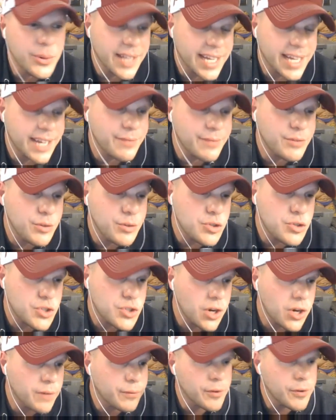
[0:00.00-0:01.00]
Like if you
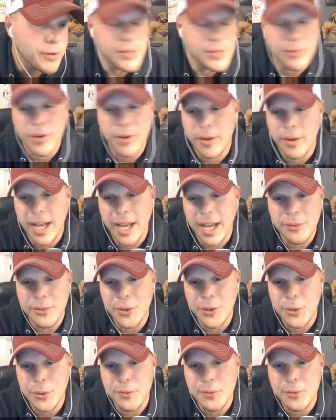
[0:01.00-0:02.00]
show, first of all, I don't
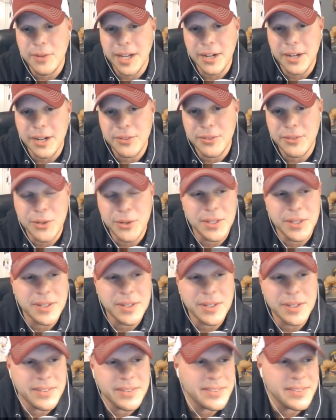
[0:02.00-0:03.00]
know that
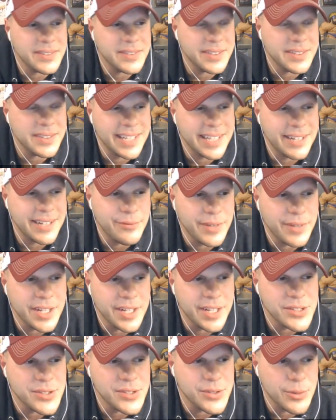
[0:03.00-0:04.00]

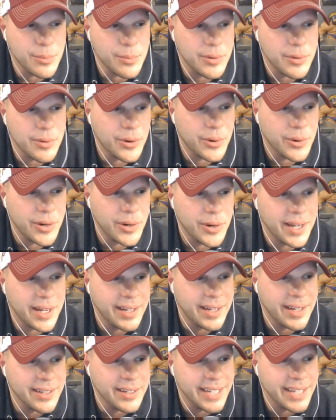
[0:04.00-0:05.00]
Vince or
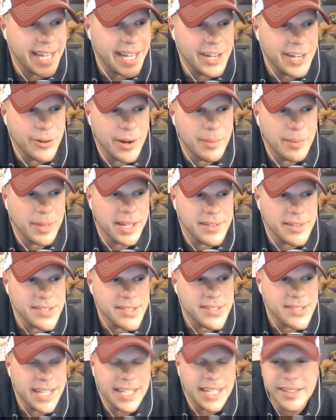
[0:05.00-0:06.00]
Yaden or anybody has
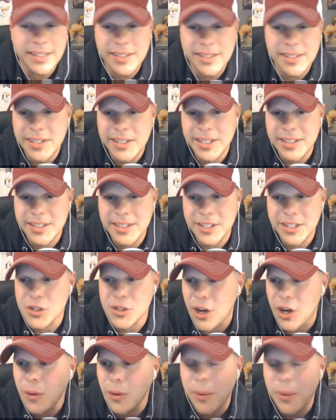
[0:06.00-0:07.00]
seen the
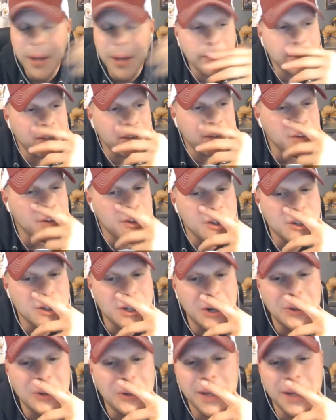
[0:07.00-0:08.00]
show, but if you
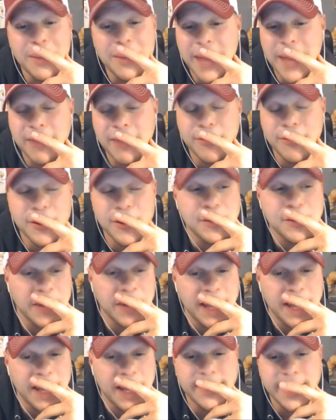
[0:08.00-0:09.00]
showed them that, first of all,
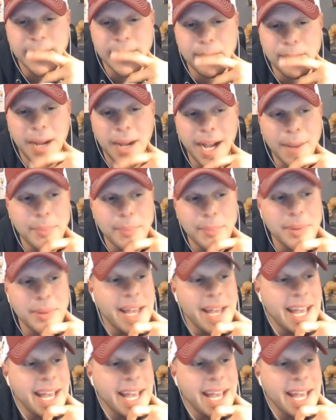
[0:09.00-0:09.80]
I think they'd pop.